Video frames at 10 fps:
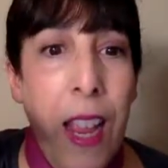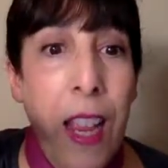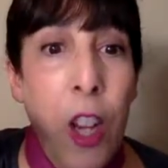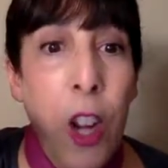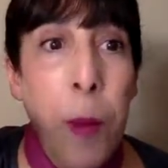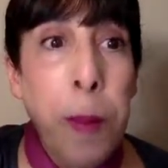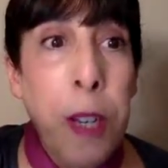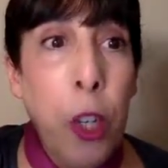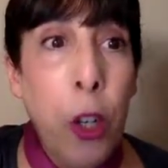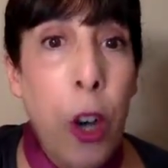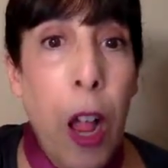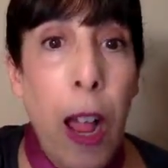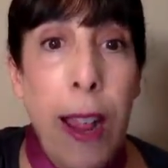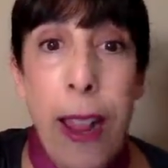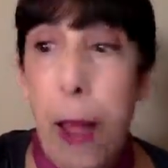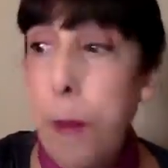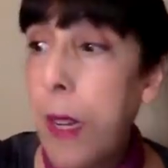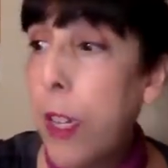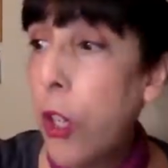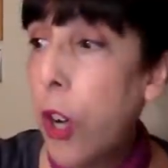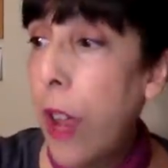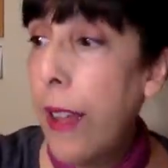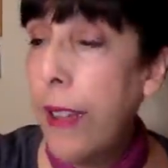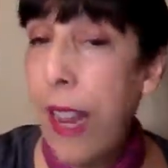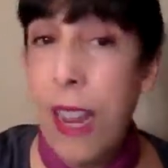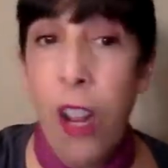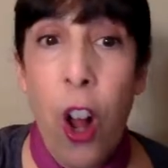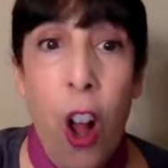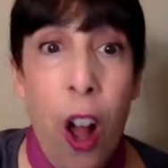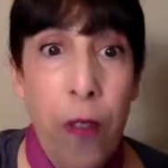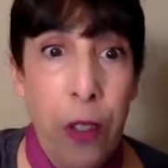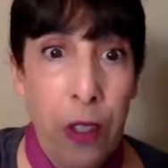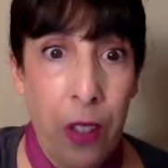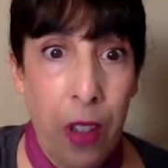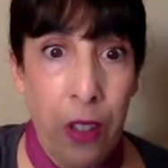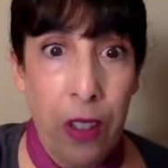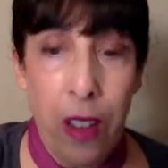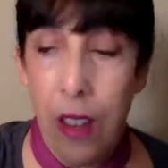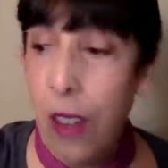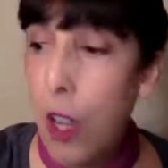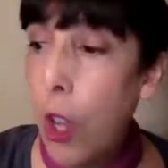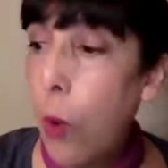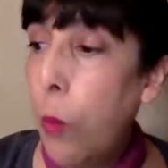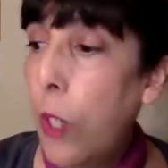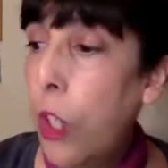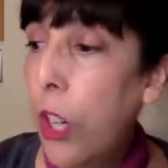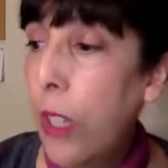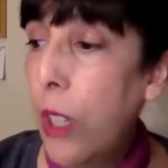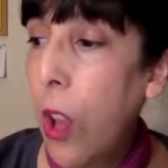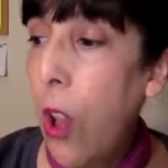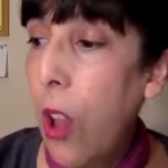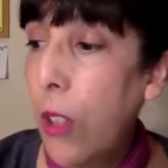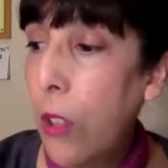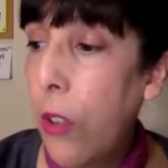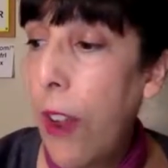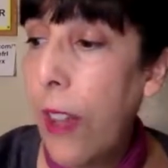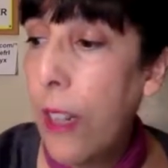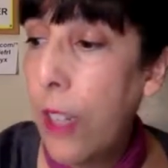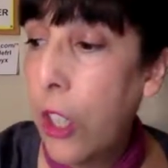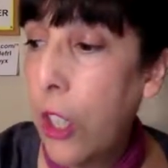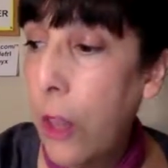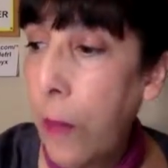You know what I'm going to try? I'm going to try taking off the salsa with just the horseradish